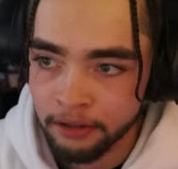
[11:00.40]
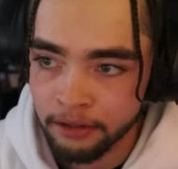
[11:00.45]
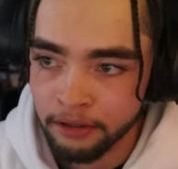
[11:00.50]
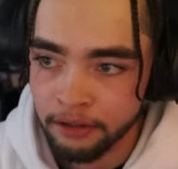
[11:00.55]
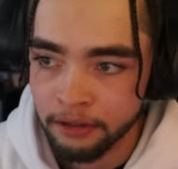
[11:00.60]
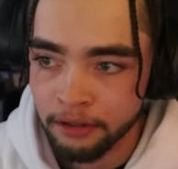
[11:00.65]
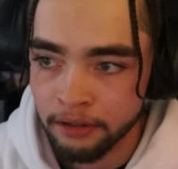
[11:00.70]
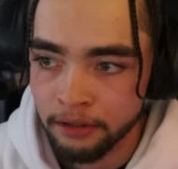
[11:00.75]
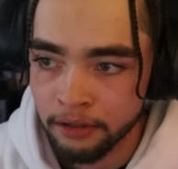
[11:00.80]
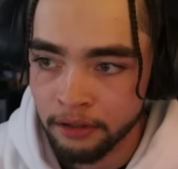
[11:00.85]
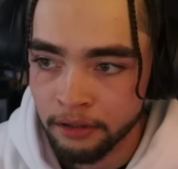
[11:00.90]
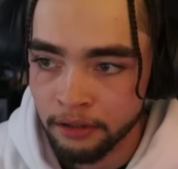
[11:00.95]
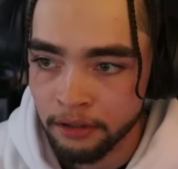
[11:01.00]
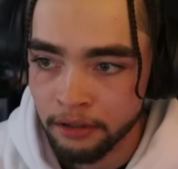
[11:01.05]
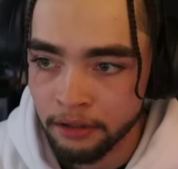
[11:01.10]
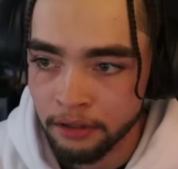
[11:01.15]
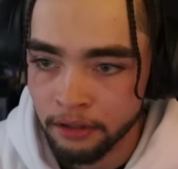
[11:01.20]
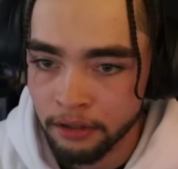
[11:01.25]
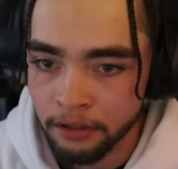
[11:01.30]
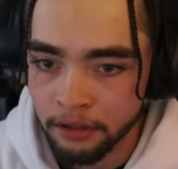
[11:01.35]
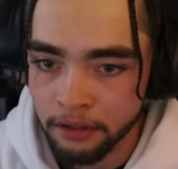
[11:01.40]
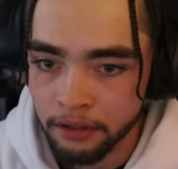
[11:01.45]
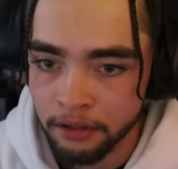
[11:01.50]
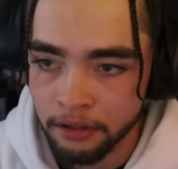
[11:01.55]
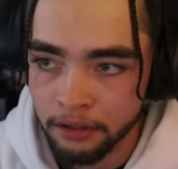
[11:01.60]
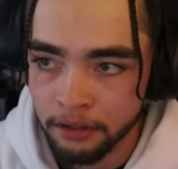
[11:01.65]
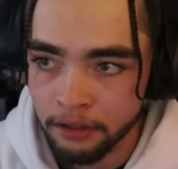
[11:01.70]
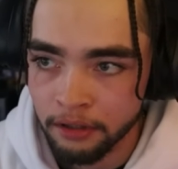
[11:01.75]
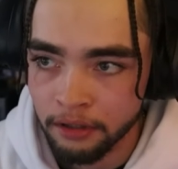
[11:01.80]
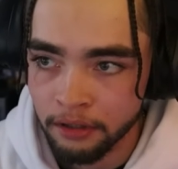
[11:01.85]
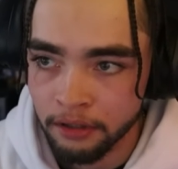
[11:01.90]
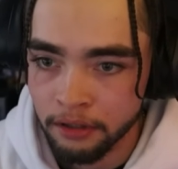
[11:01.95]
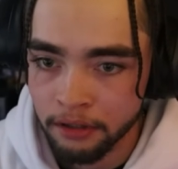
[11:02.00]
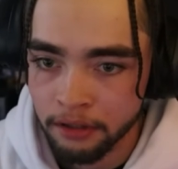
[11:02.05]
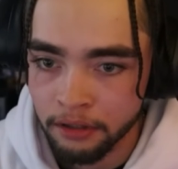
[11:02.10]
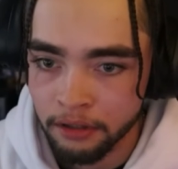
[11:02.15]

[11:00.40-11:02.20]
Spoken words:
Nothing is said.